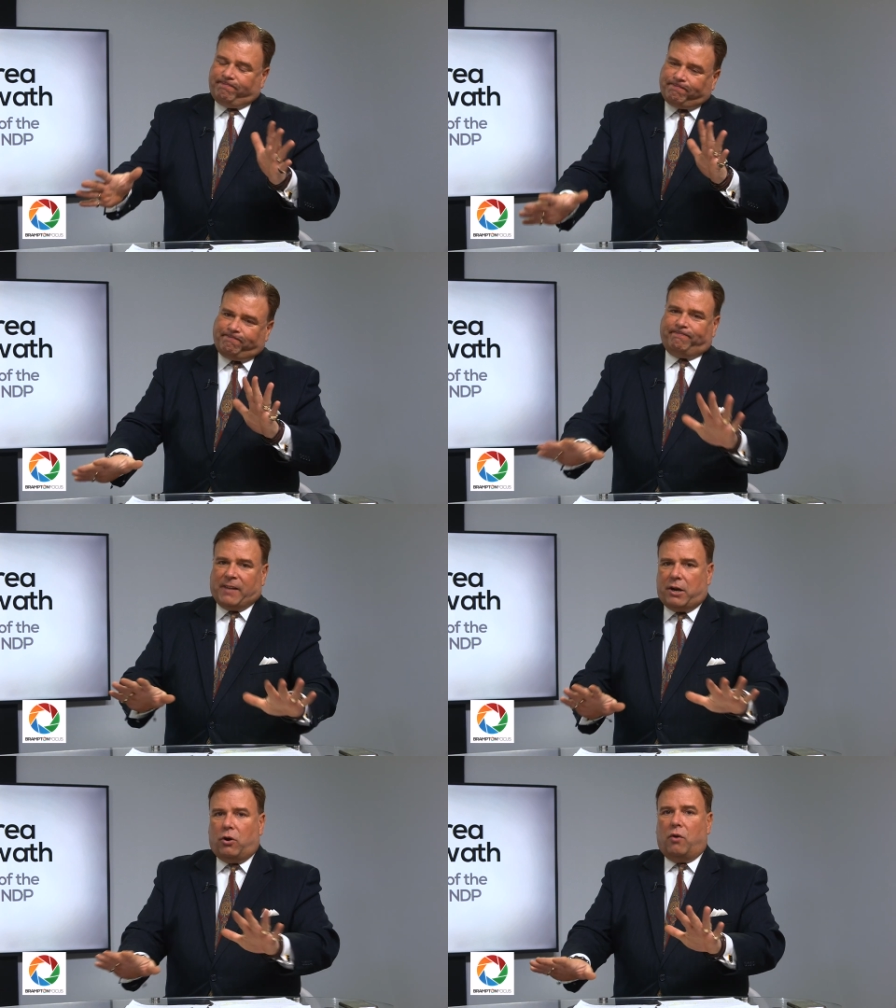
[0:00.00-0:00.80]
Mm,
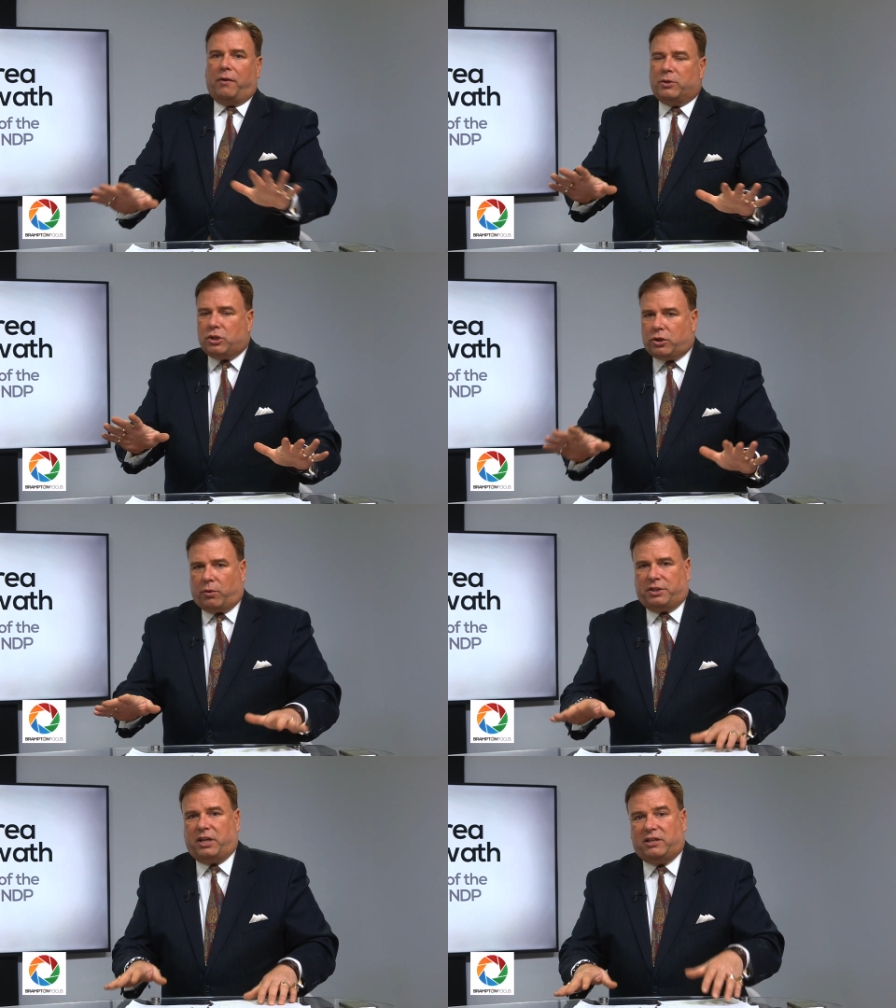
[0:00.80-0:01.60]
I don't know if it was a
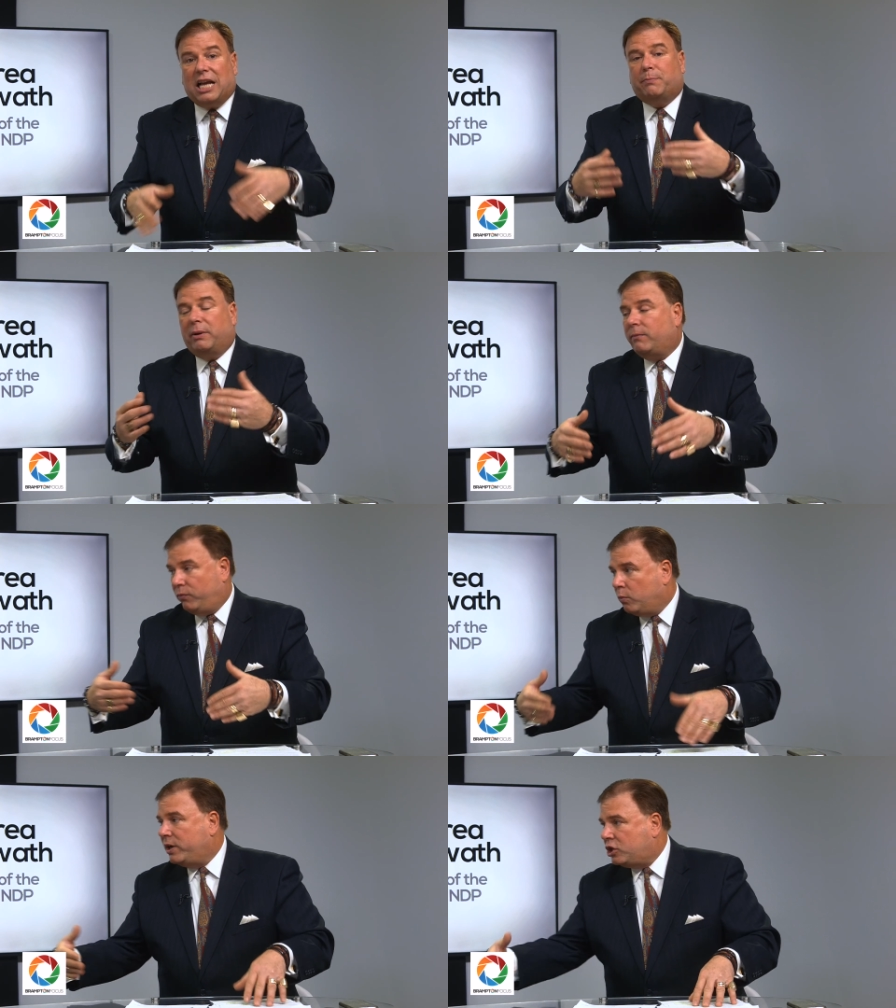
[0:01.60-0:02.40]
total success, but we